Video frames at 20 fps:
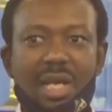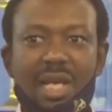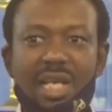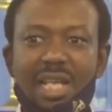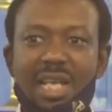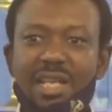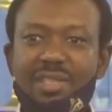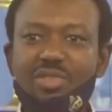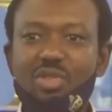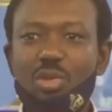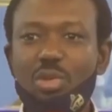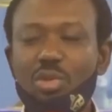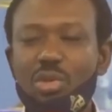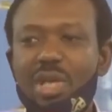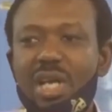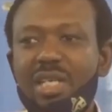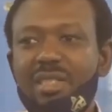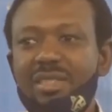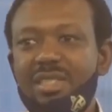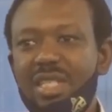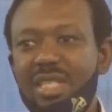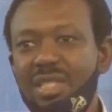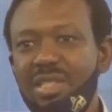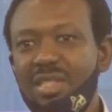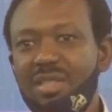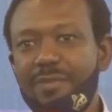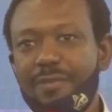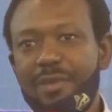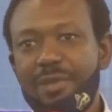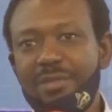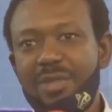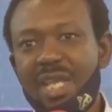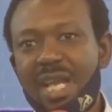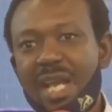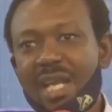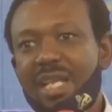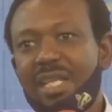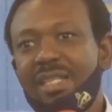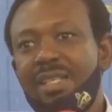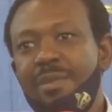I like to look at things from the
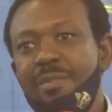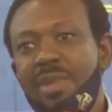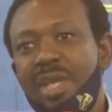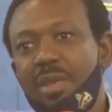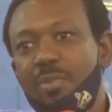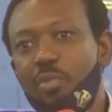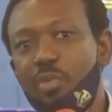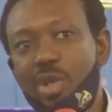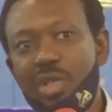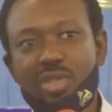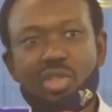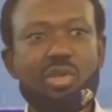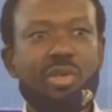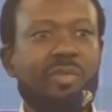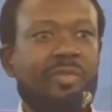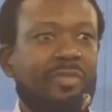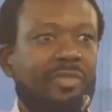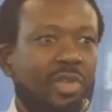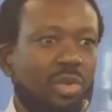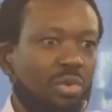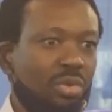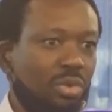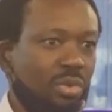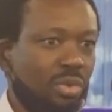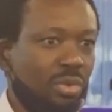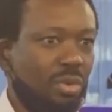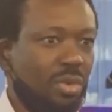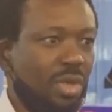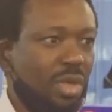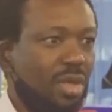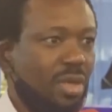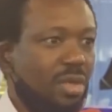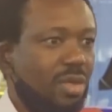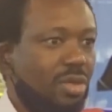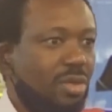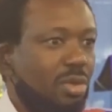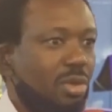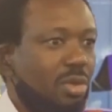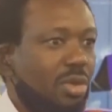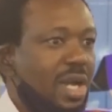academic point of view.
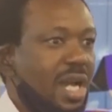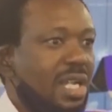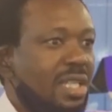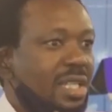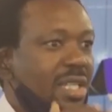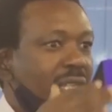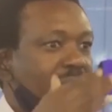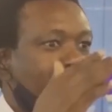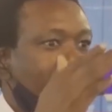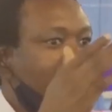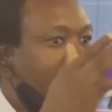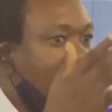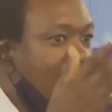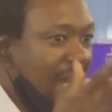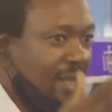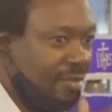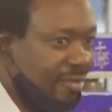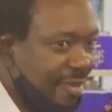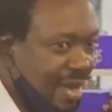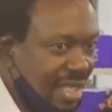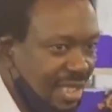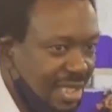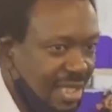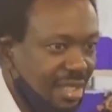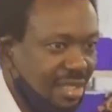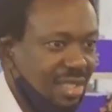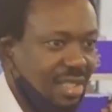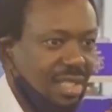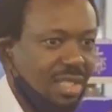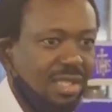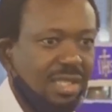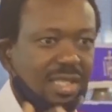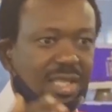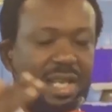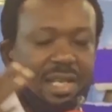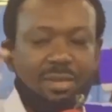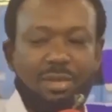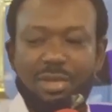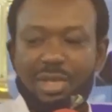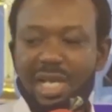You look at the
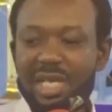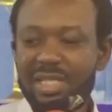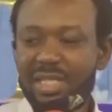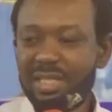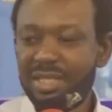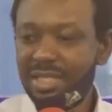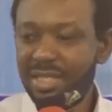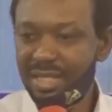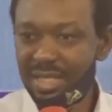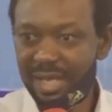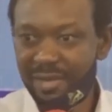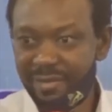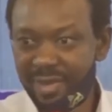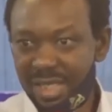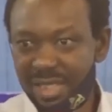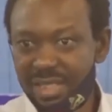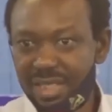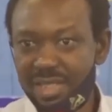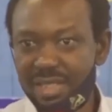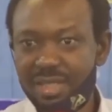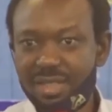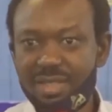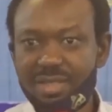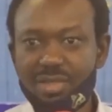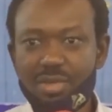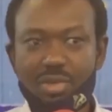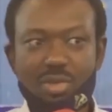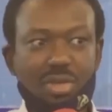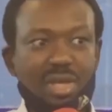advantages and look at the disadvantages.